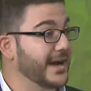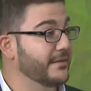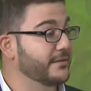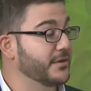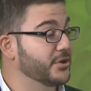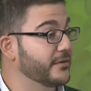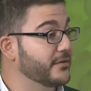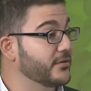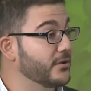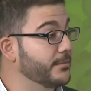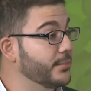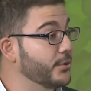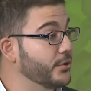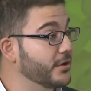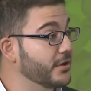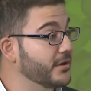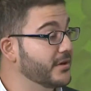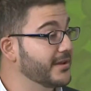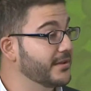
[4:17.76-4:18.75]
the advent of
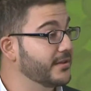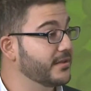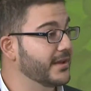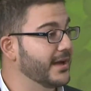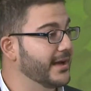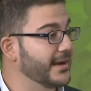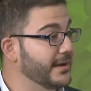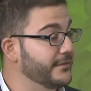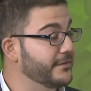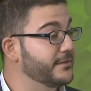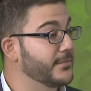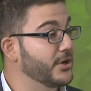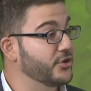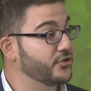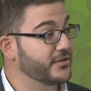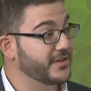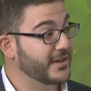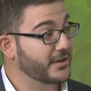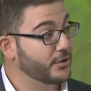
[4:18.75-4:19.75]
computers and
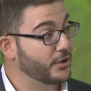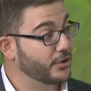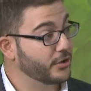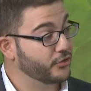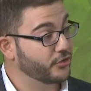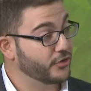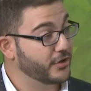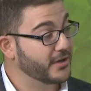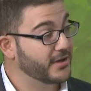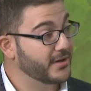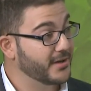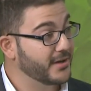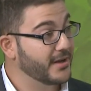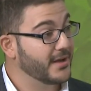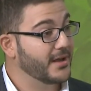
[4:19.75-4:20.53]
information technology